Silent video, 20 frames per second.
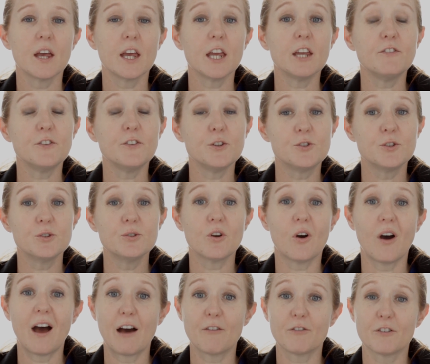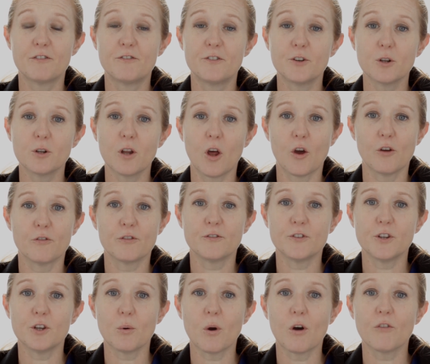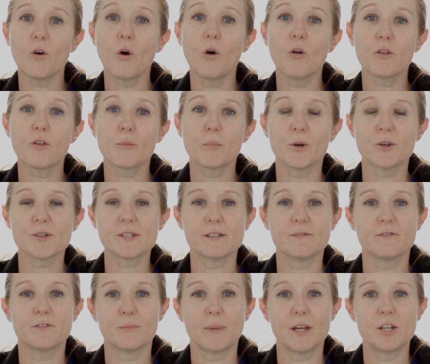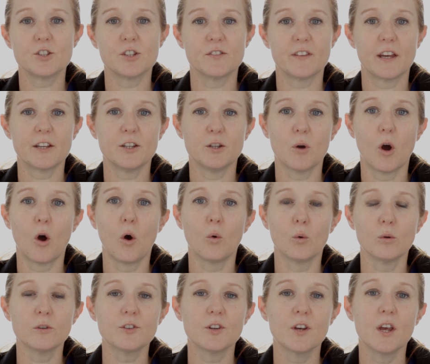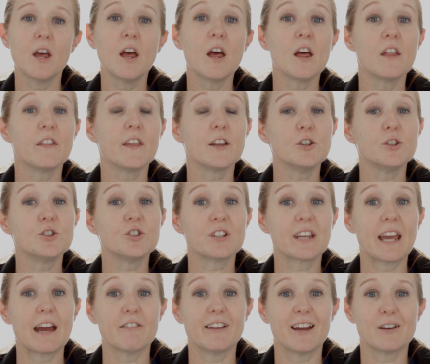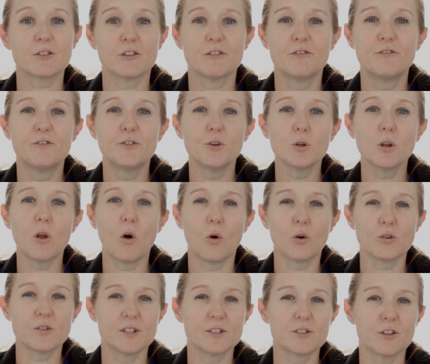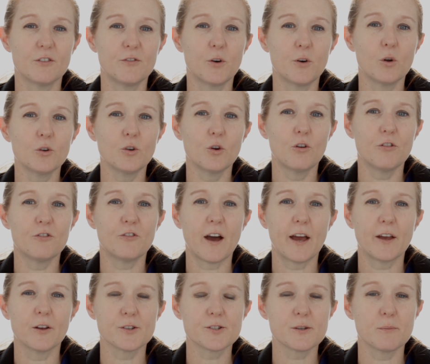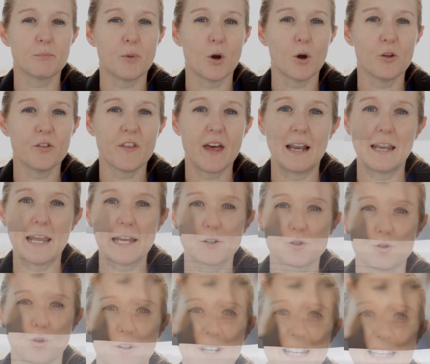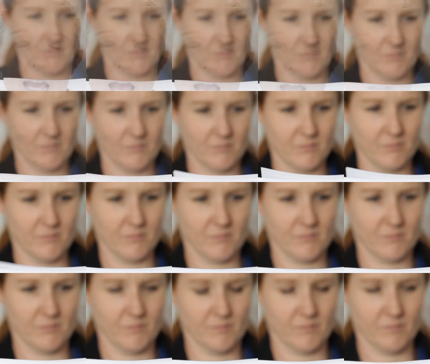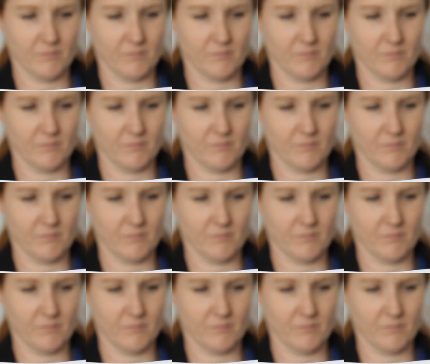If you do not have a full overview of all the personal information that you hold, then you should carry out a full audit of all your files, both electronic and manual.